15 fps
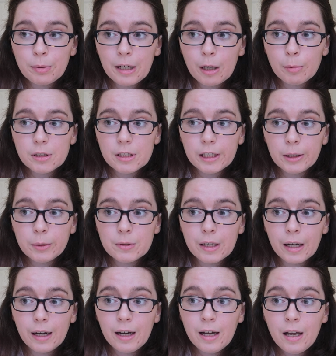being able to use
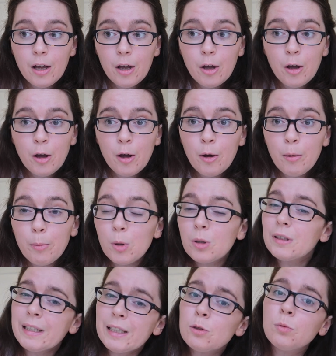it, but
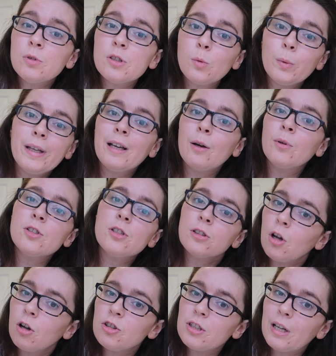at least once a week I want to
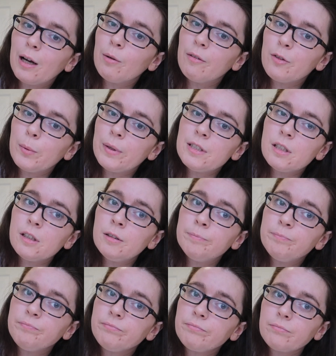launch it out of the window.
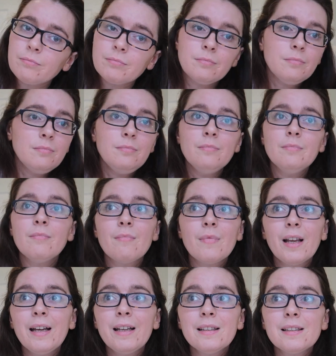
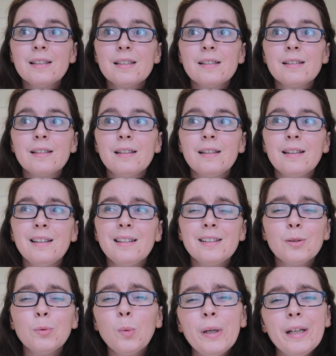It's
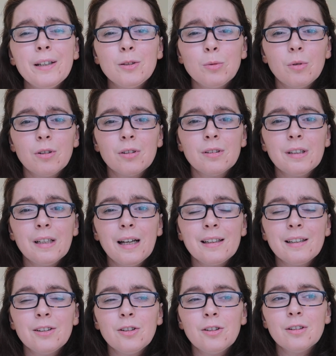a weird one,
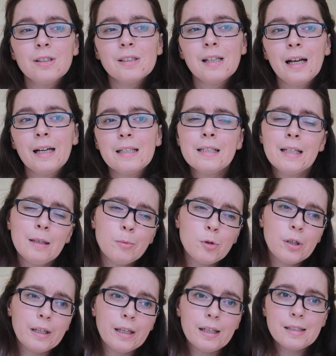and I know there's like Team
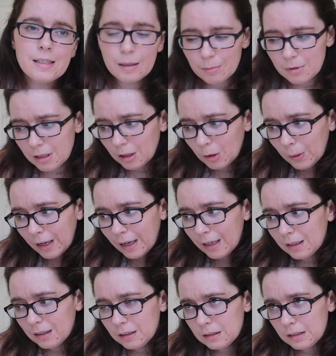Cricut, Team
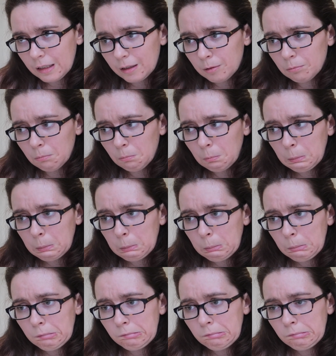Silhouette, Team,
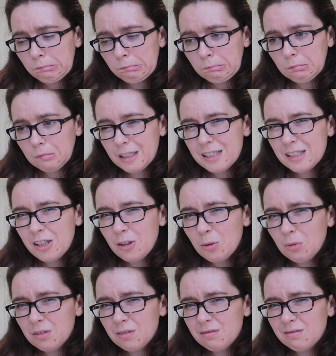is there another
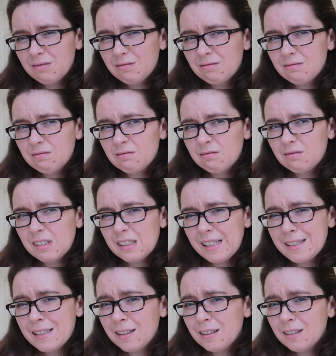one?
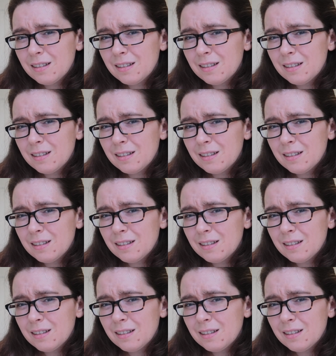Sizer,